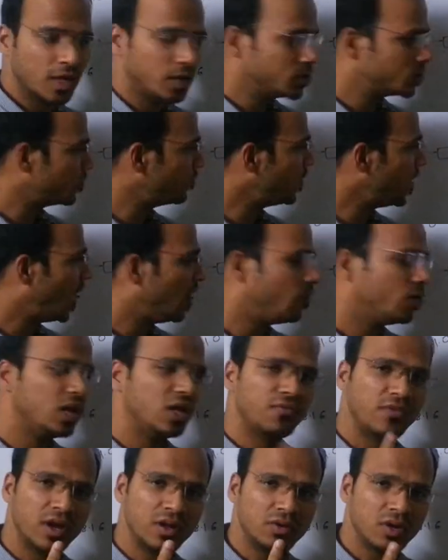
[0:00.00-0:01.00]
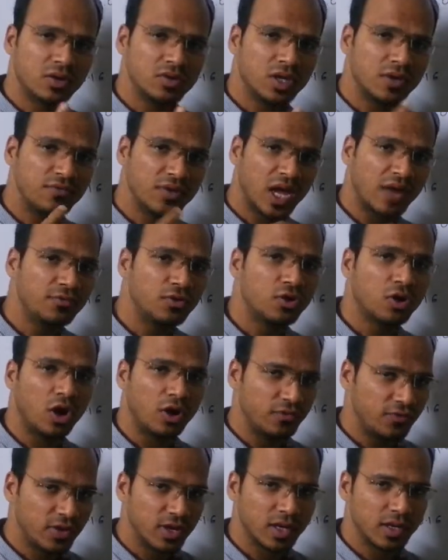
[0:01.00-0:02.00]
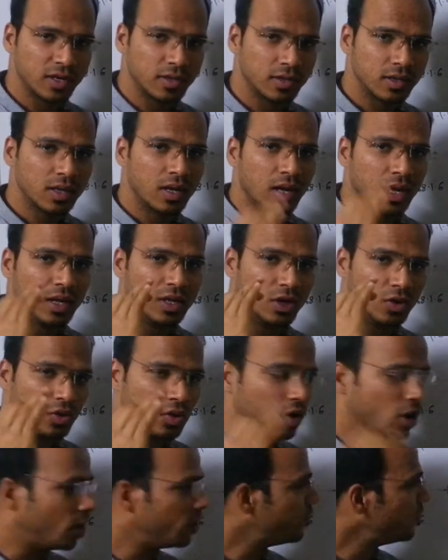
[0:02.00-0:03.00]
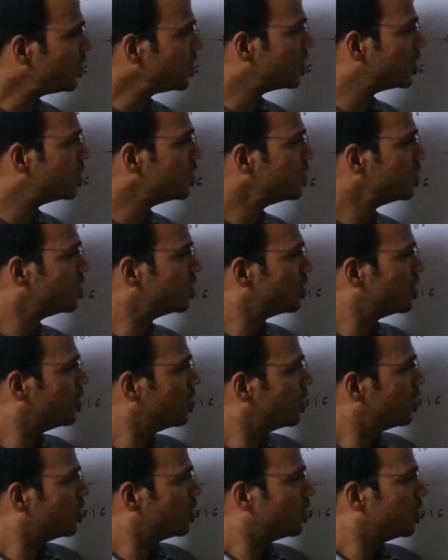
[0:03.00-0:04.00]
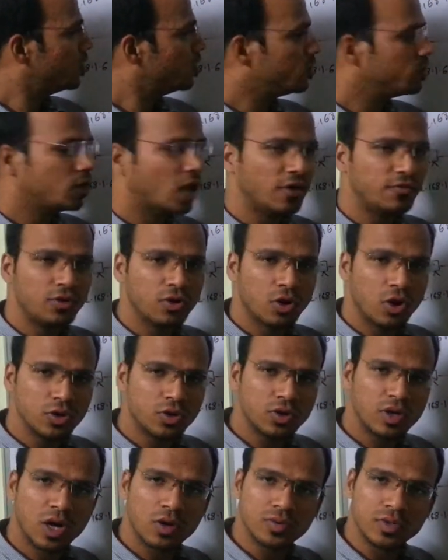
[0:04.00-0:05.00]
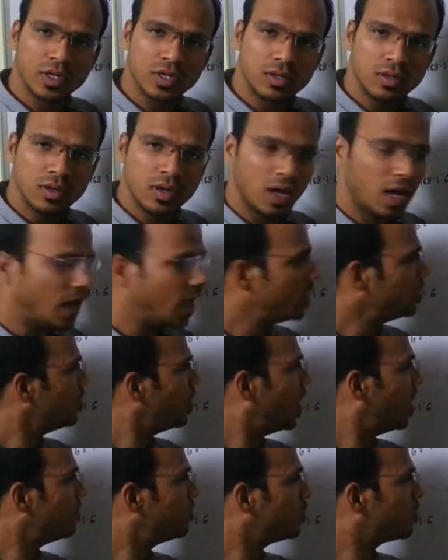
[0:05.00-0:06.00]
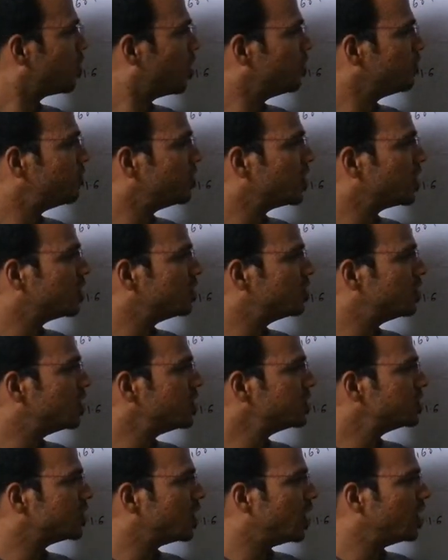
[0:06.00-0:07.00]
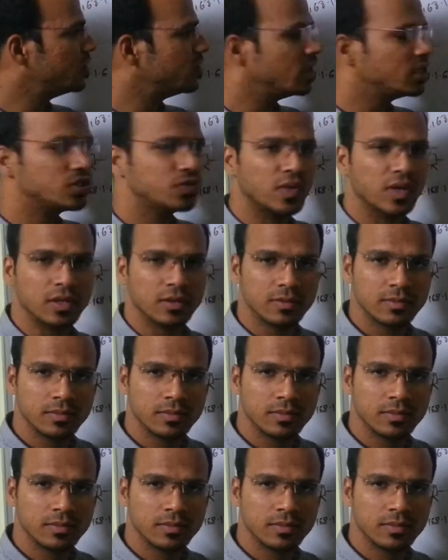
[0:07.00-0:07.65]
So we have only one router, we have to configure it. Now to configure, you have to go to router and you have to configure this and this one.